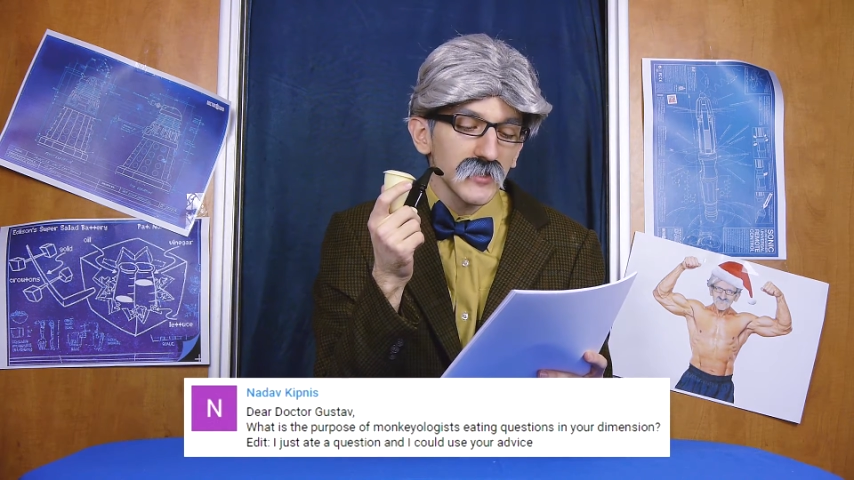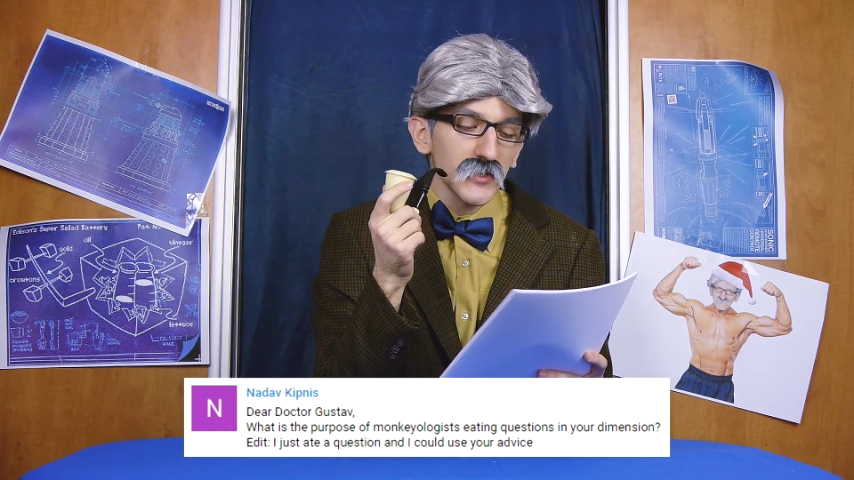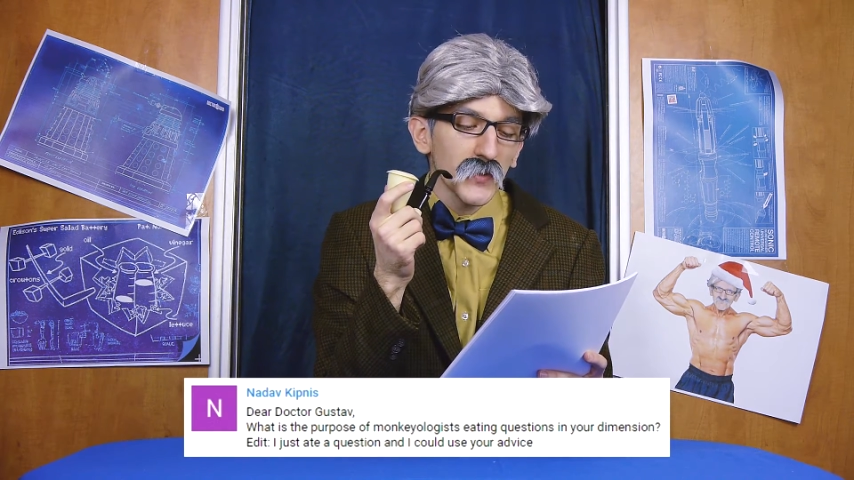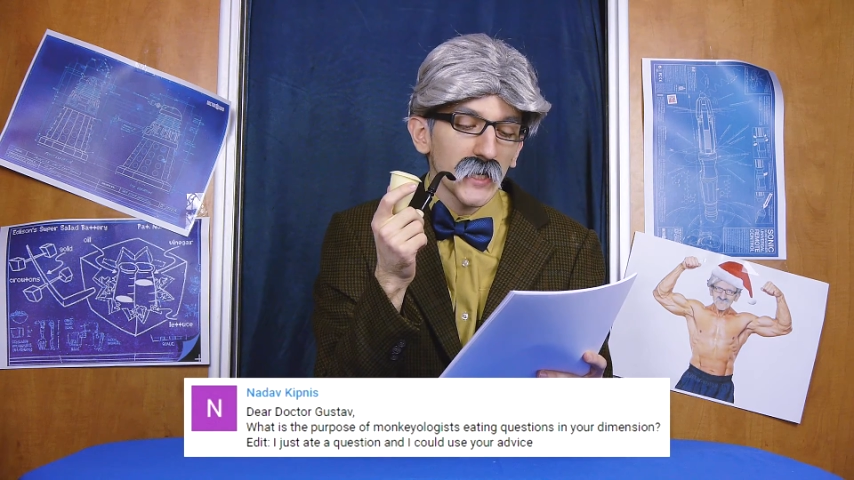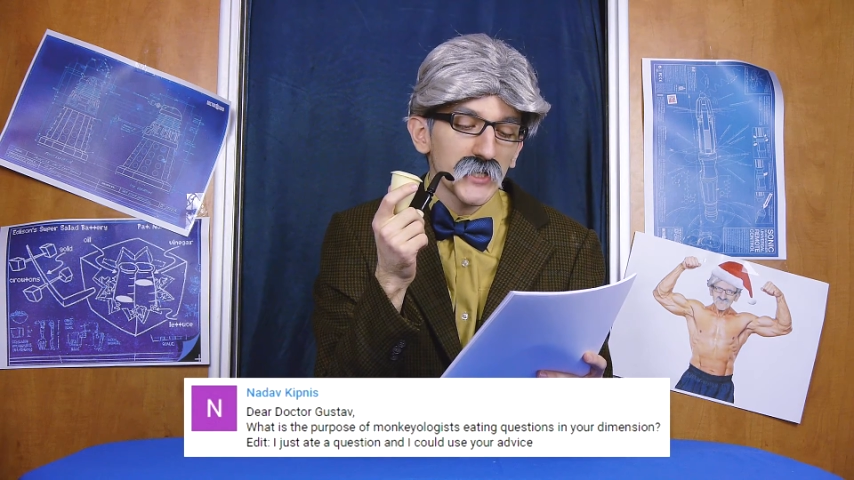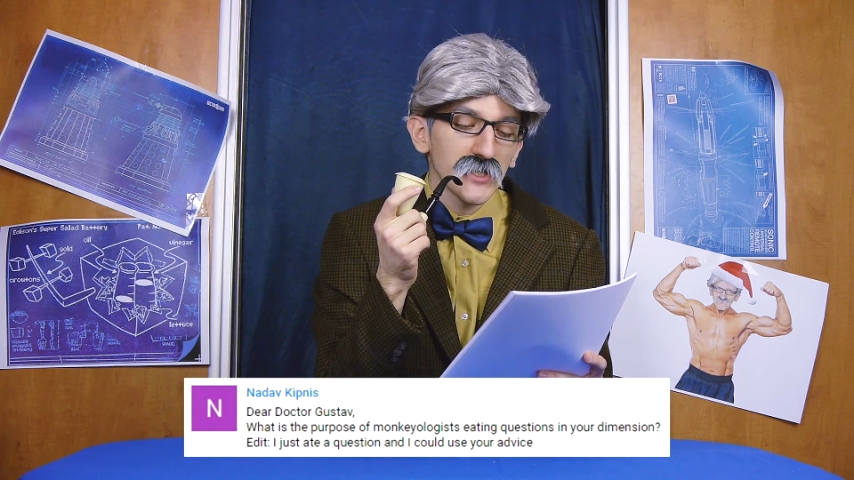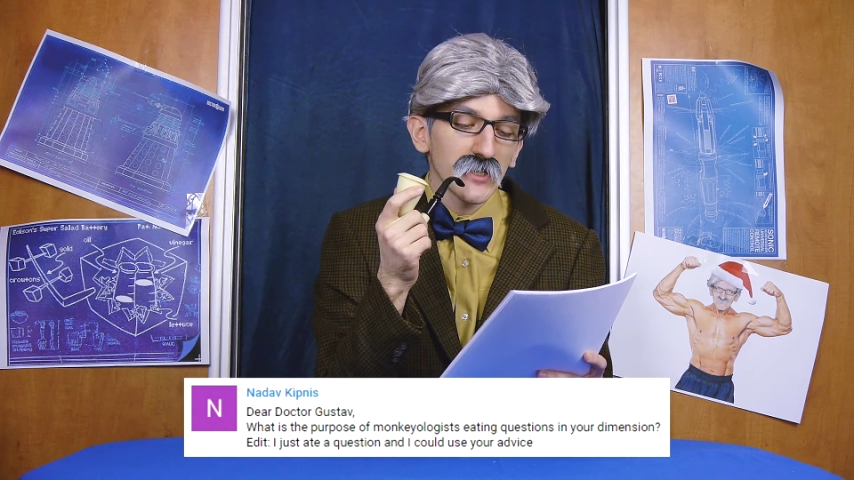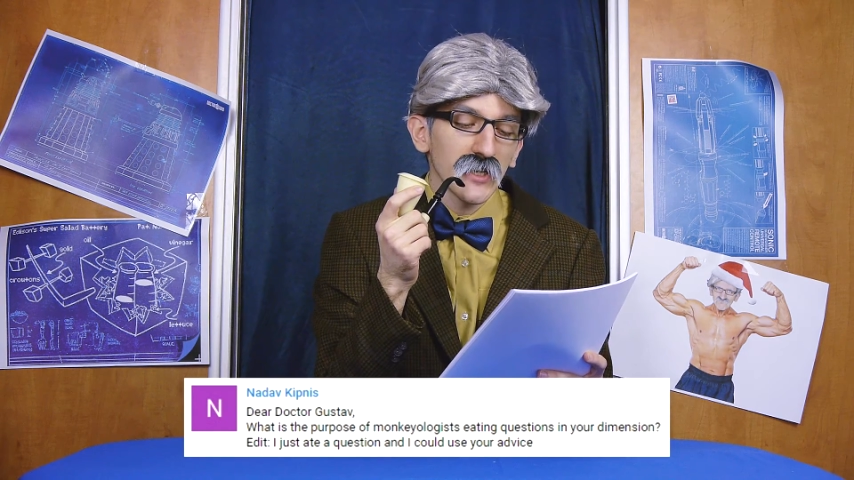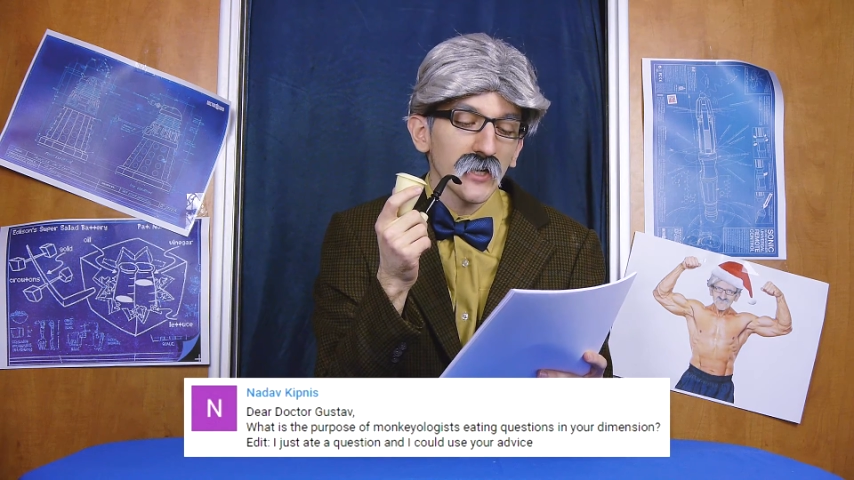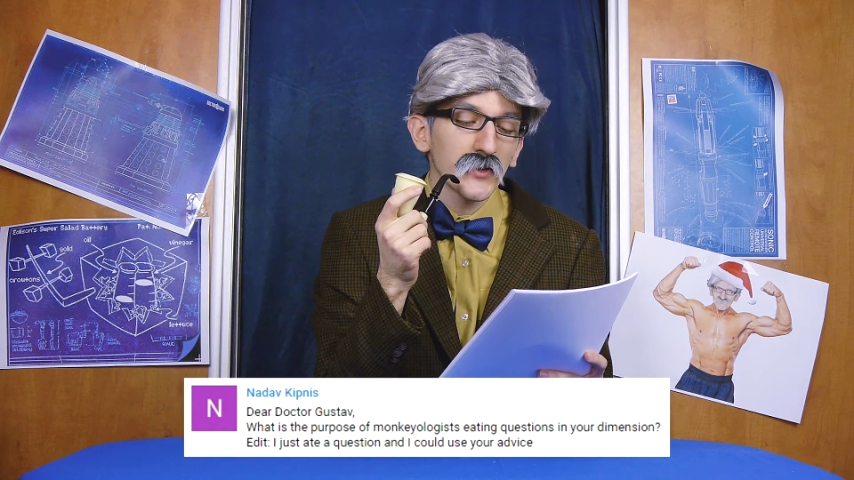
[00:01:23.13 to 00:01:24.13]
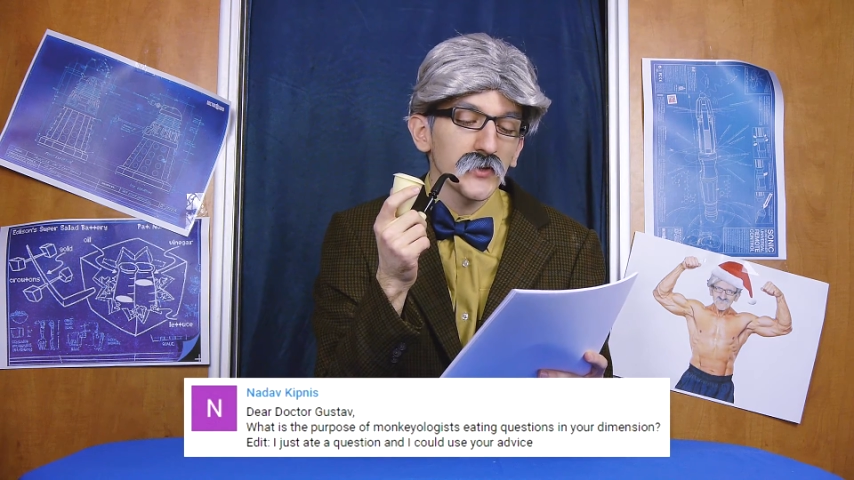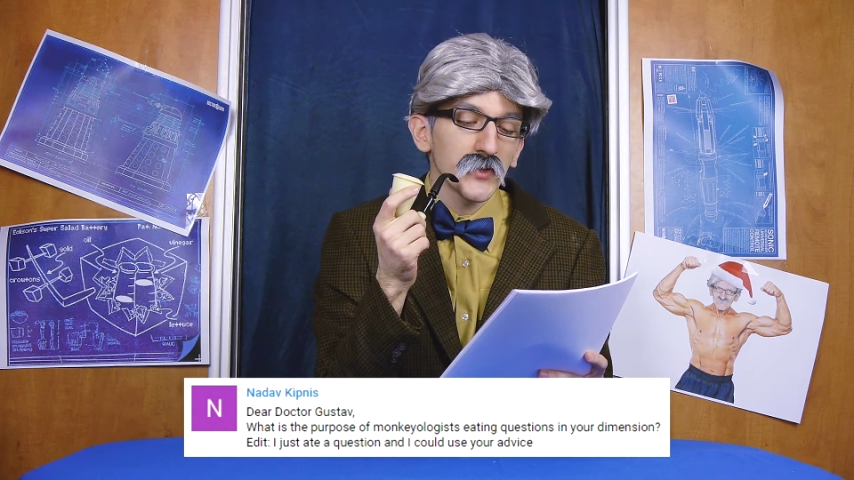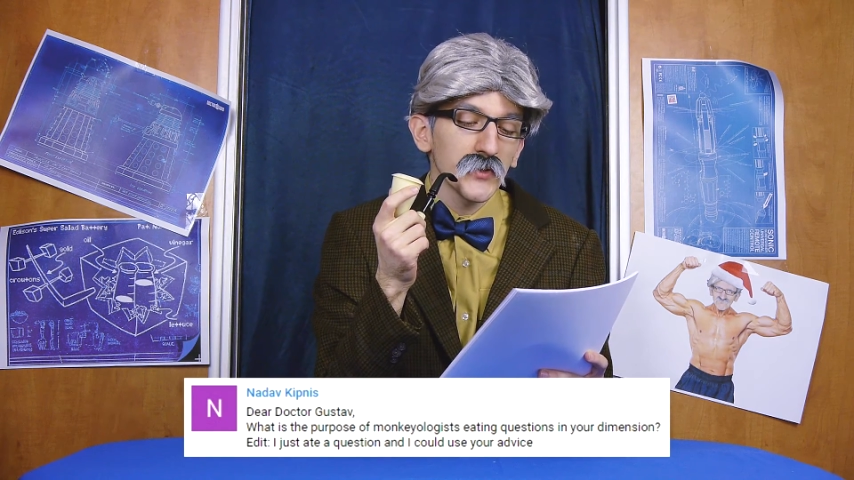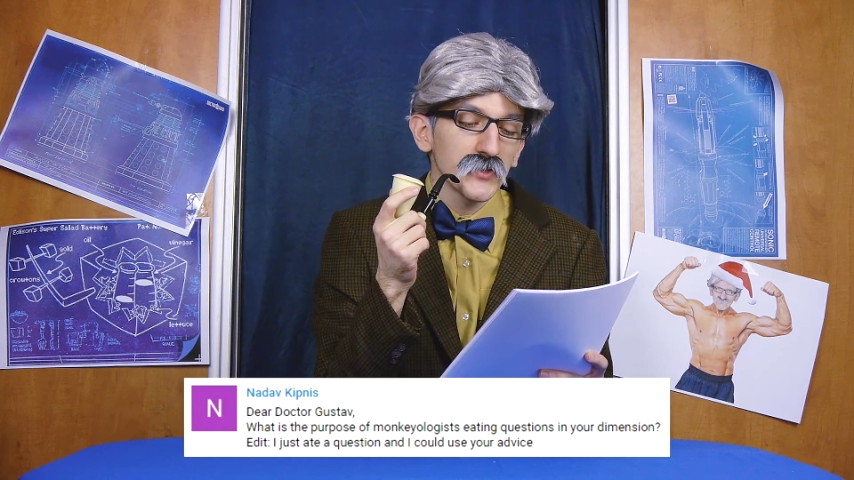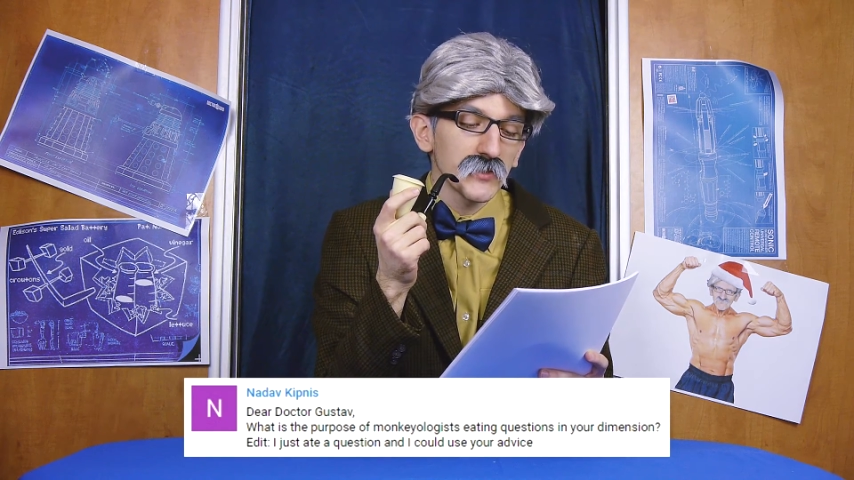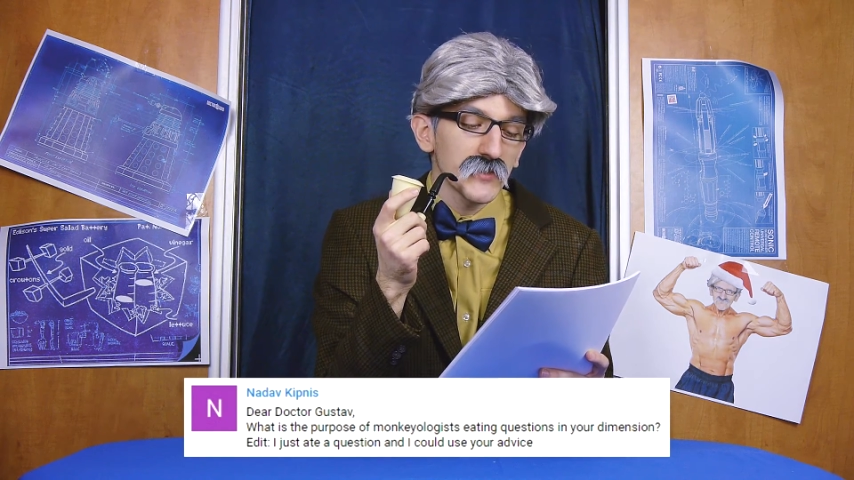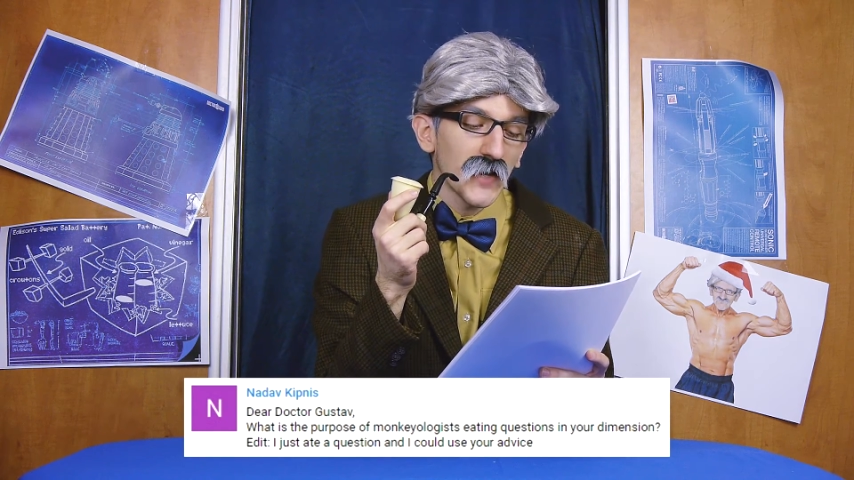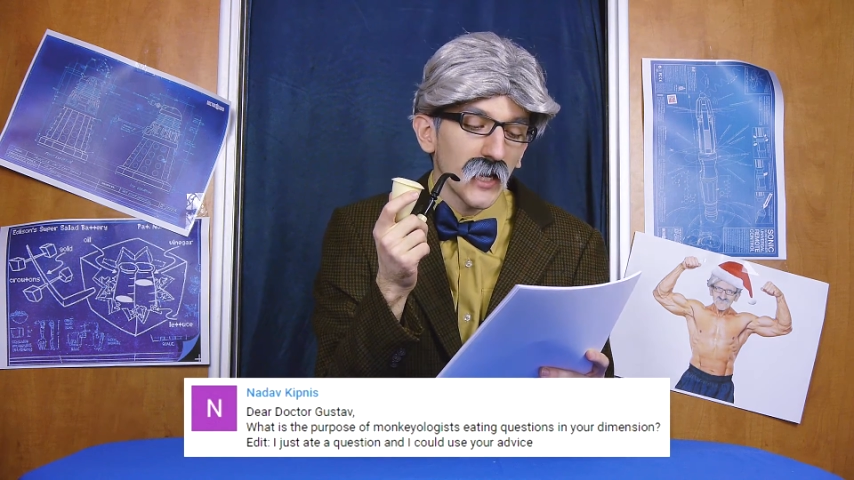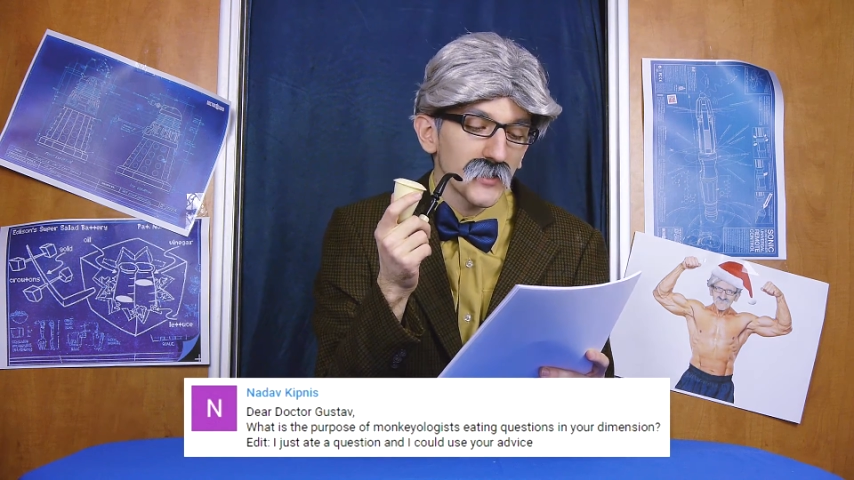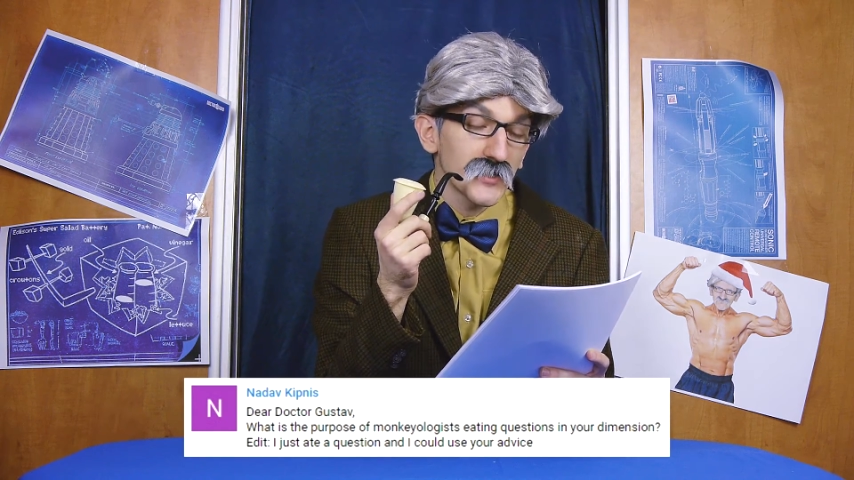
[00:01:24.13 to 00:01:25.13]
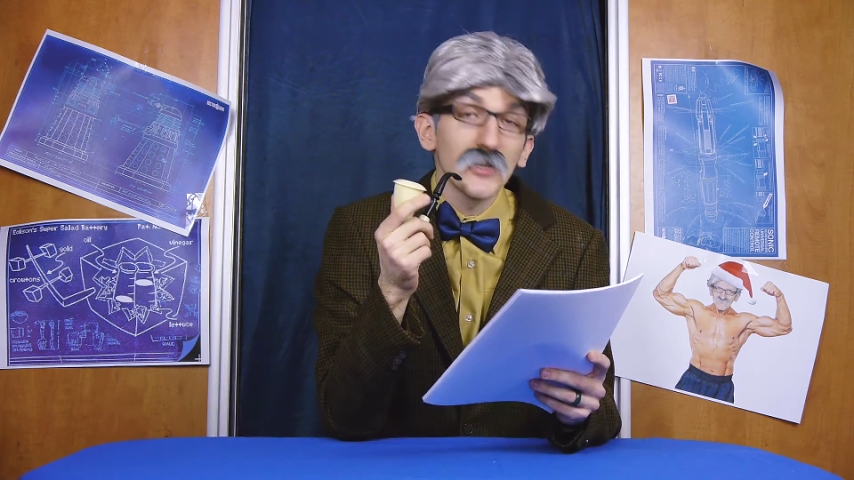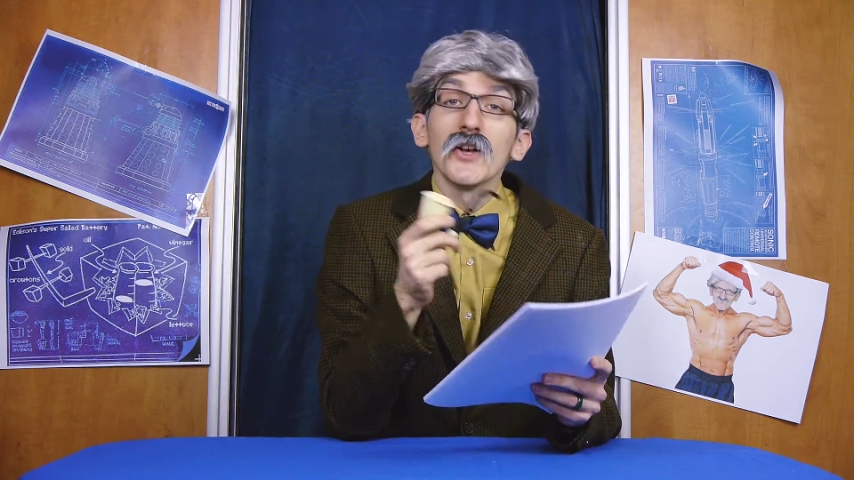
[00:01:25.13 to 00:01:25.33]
a question and I could use your advice.